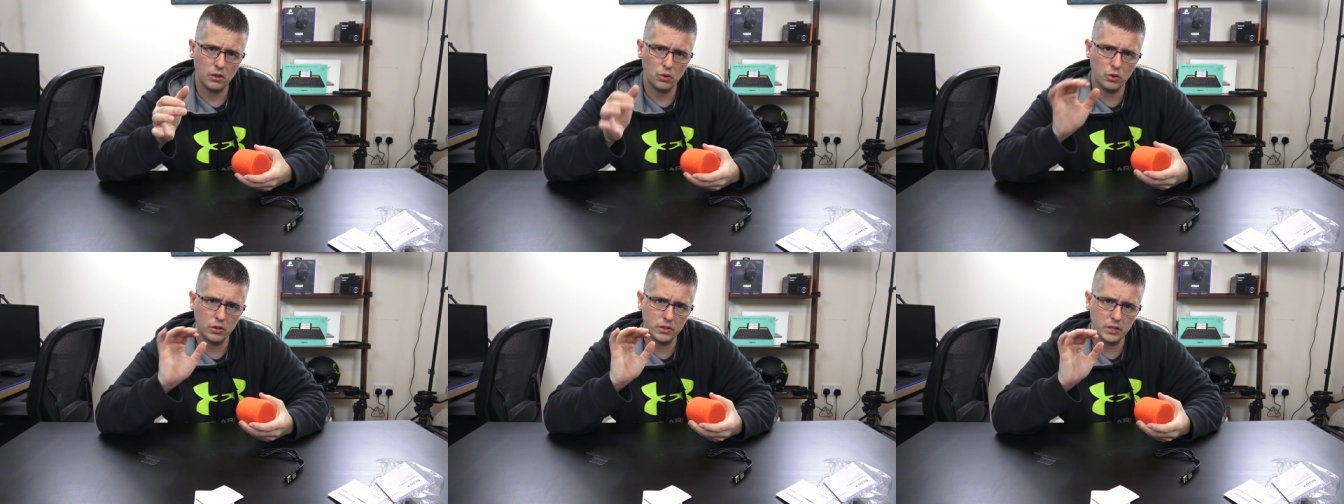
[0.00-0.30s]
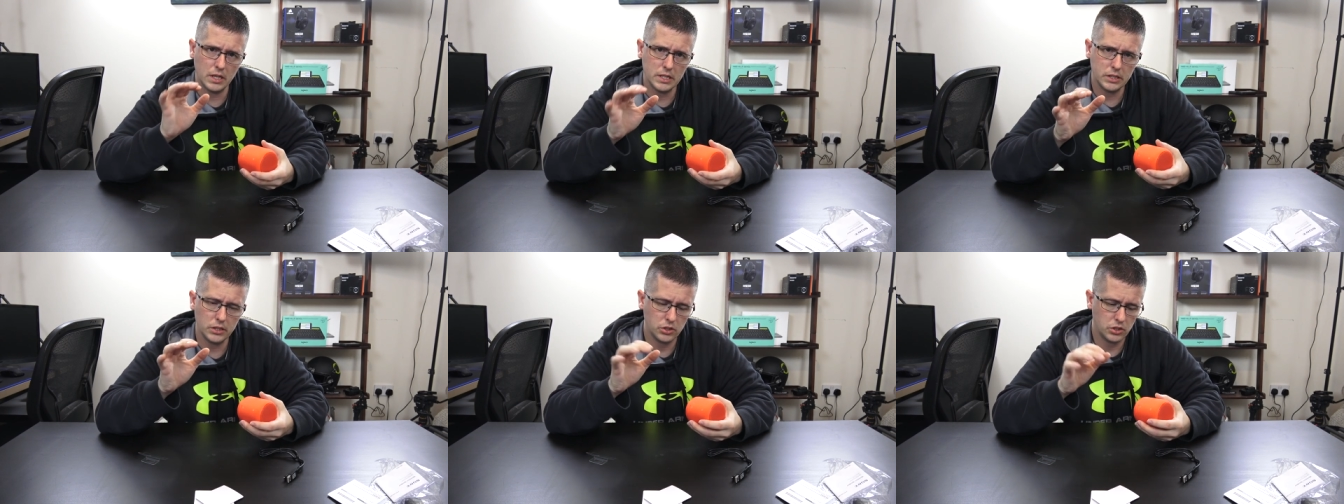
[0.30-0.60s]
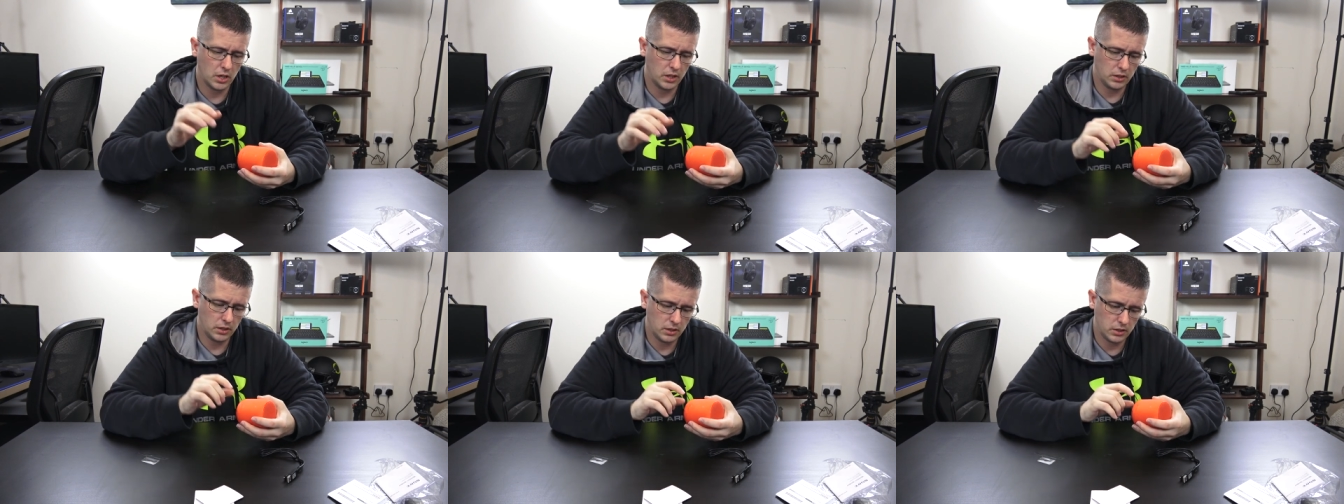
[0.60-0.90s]
You can daisy
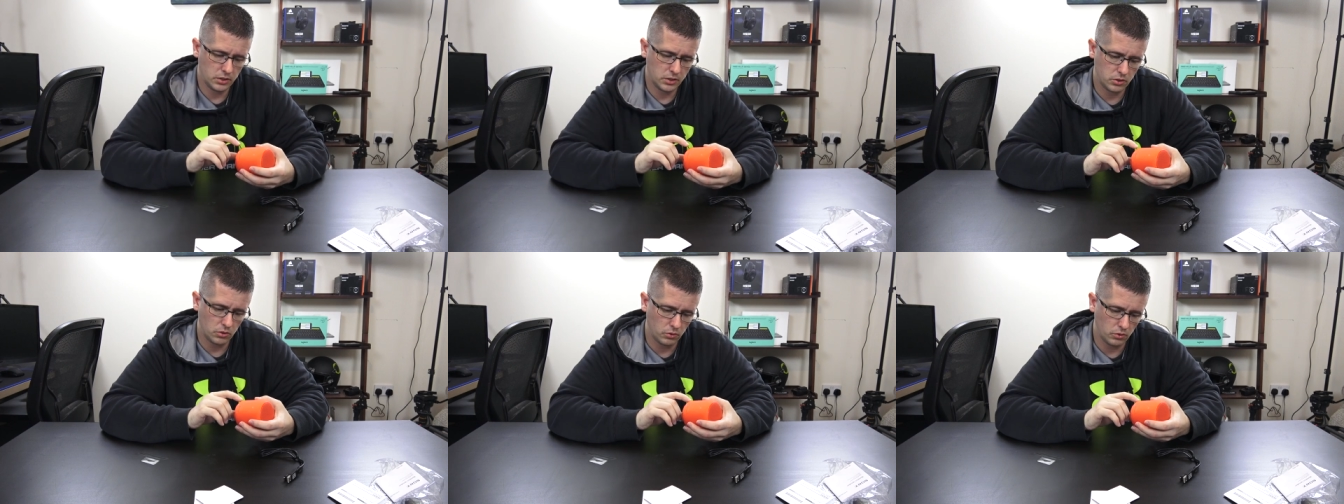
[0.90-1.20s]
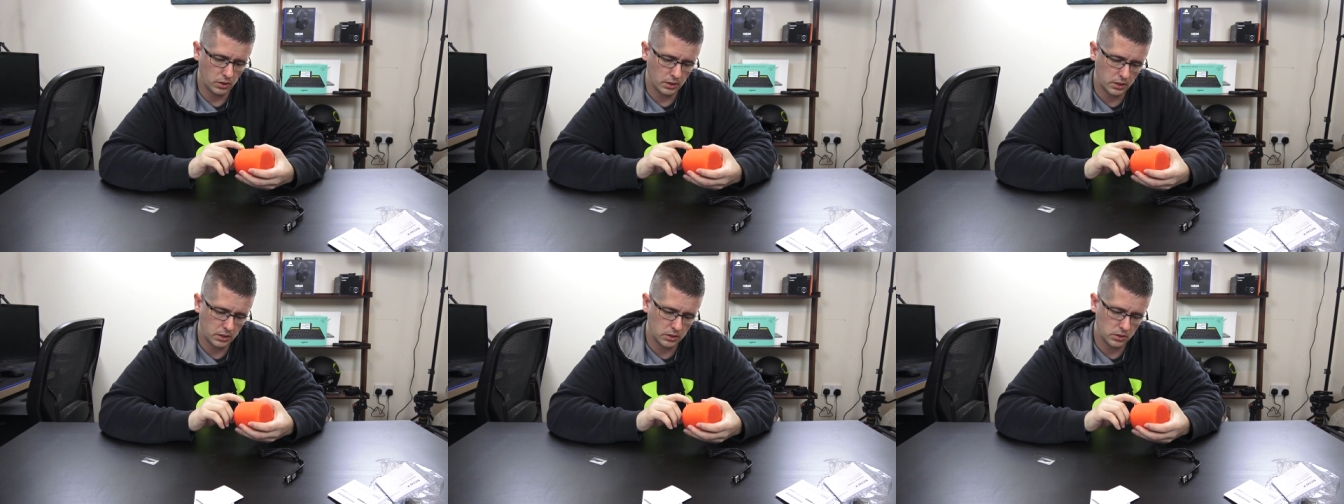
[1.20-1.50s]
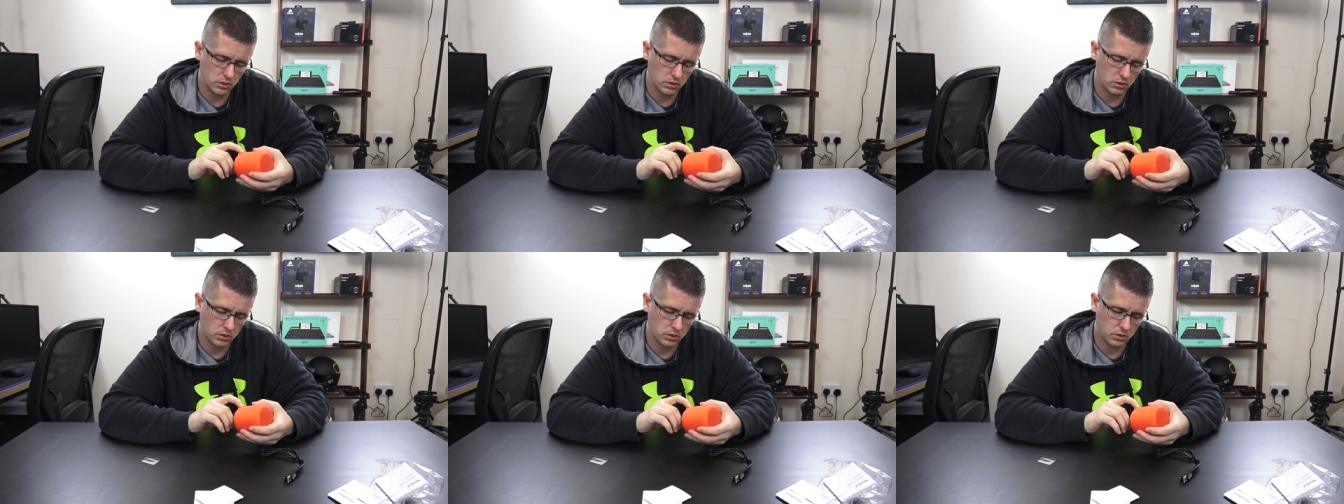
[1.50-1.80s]
chain these so it
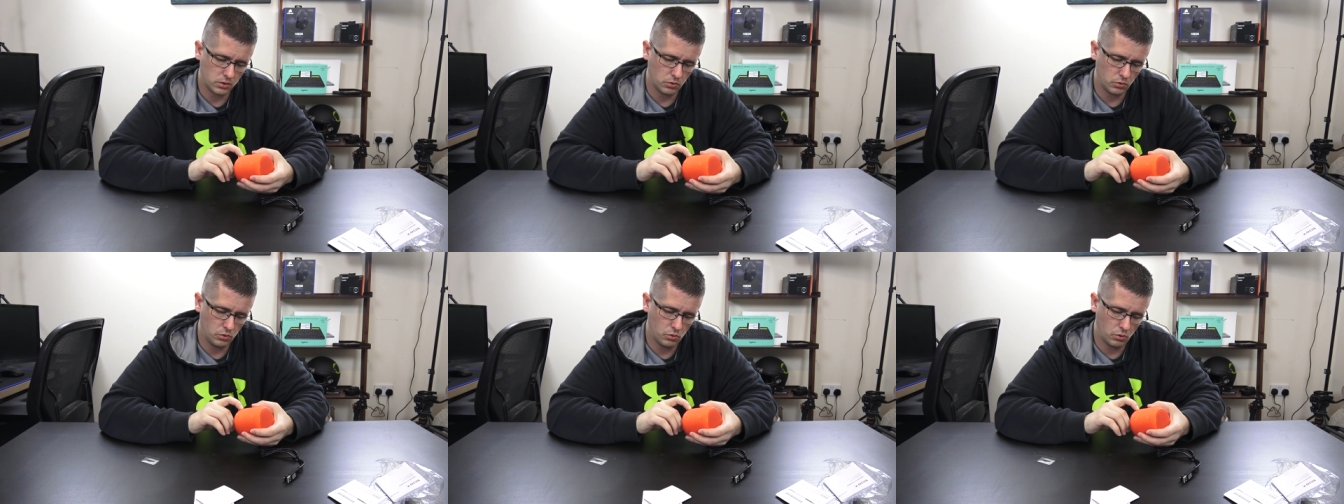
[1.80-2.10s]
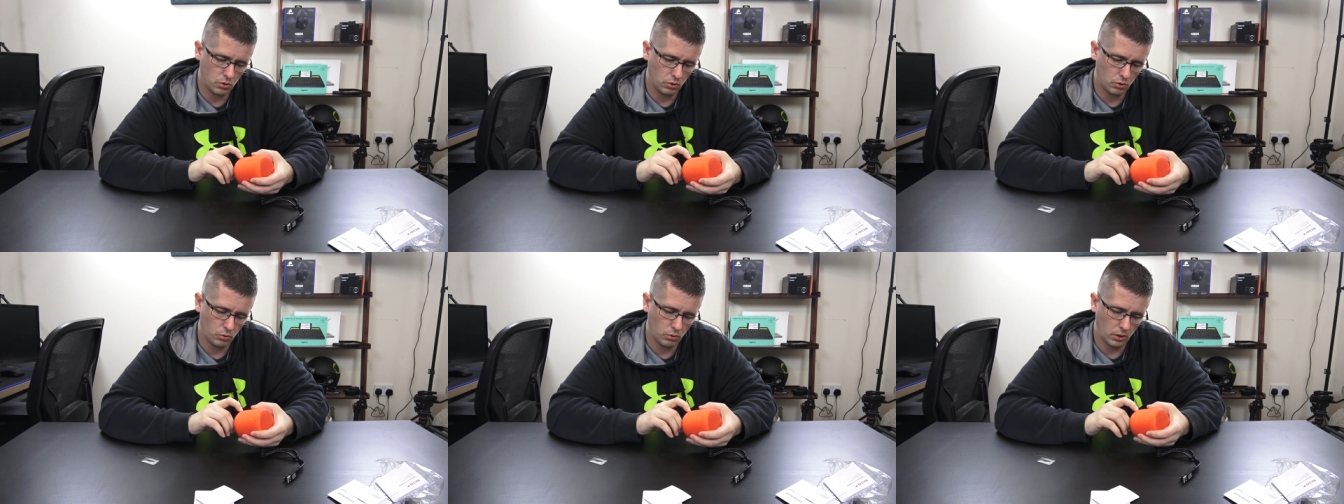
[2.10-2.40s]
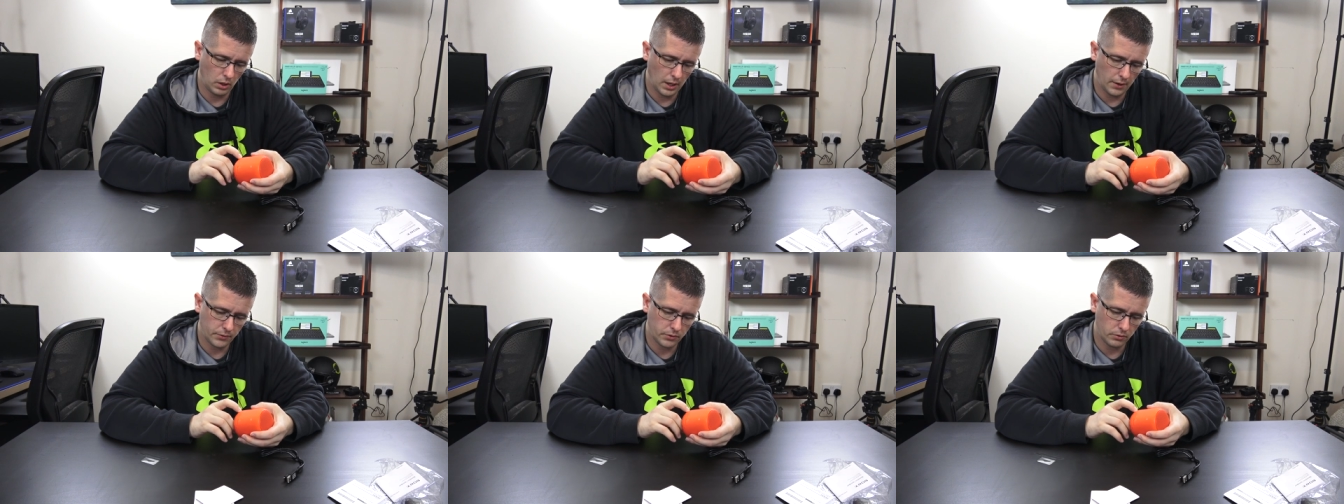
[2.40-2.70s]
so you can go
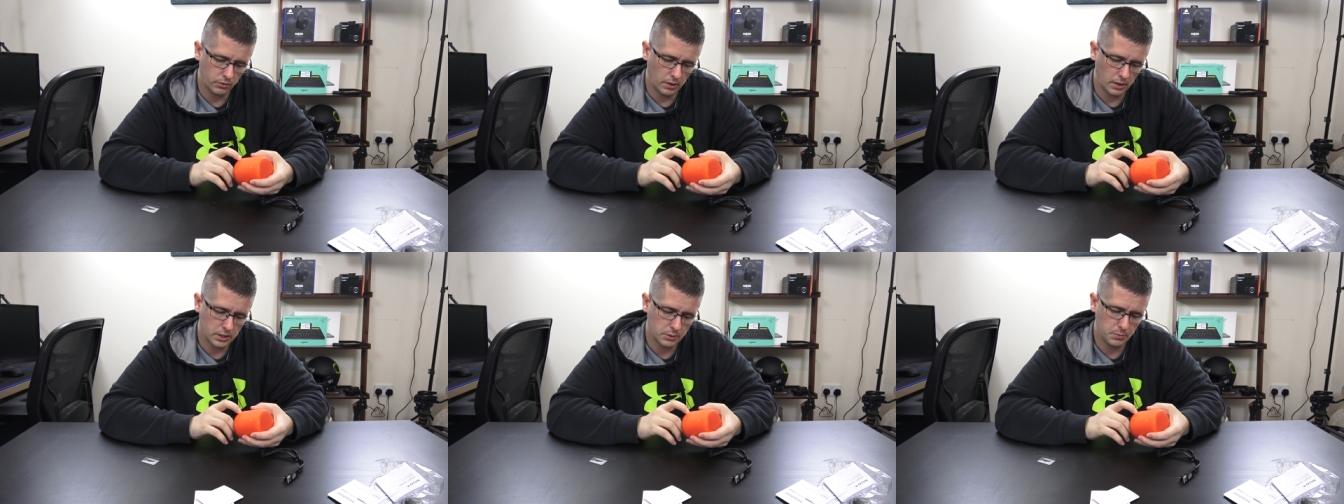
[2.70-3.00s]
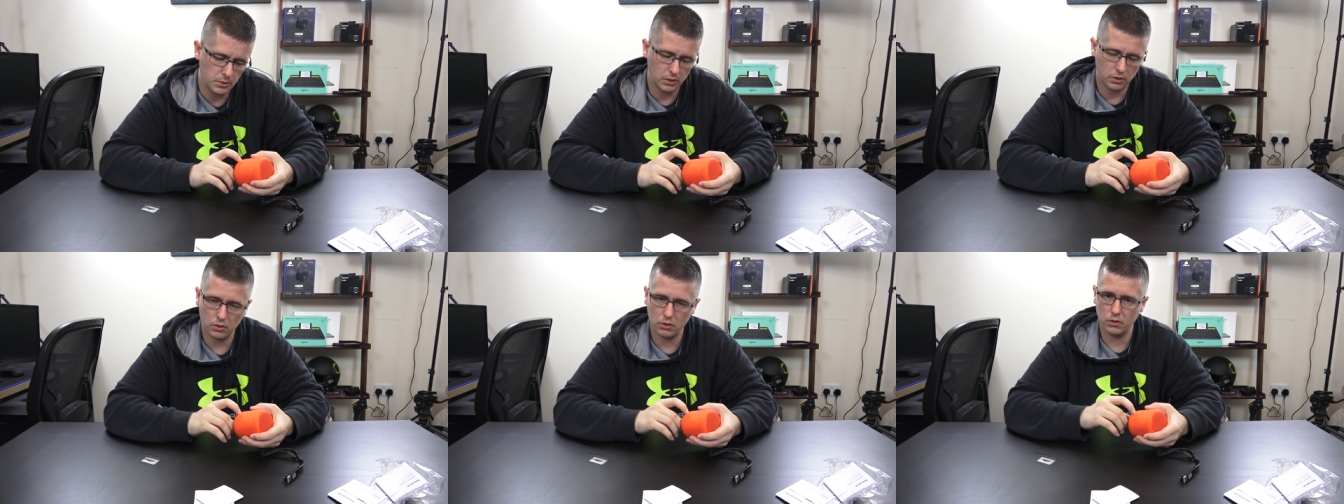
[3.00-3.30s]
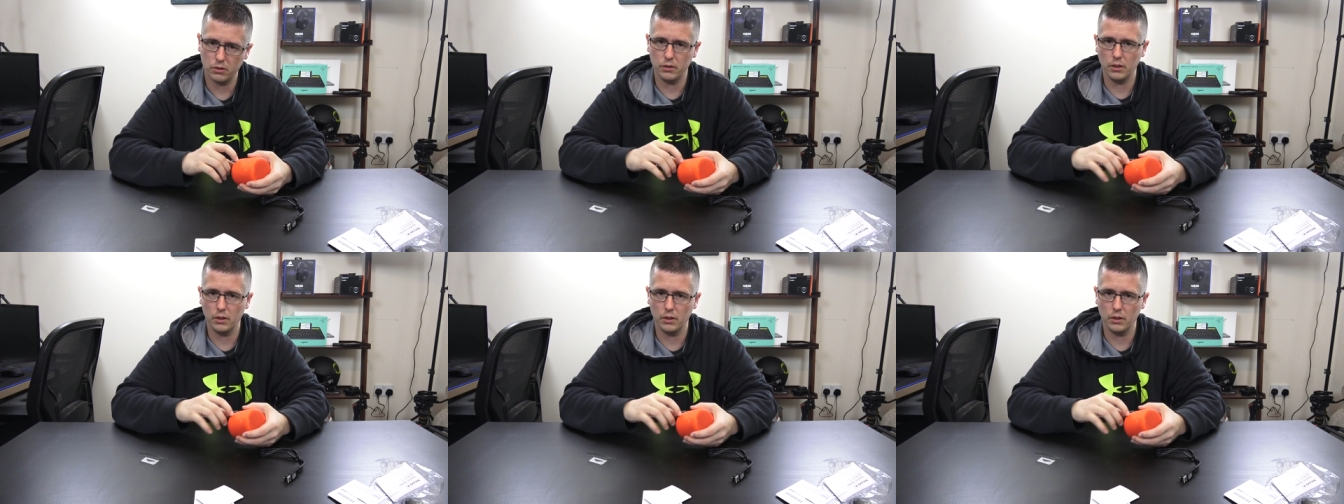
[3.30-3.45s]
to a left and right speaker,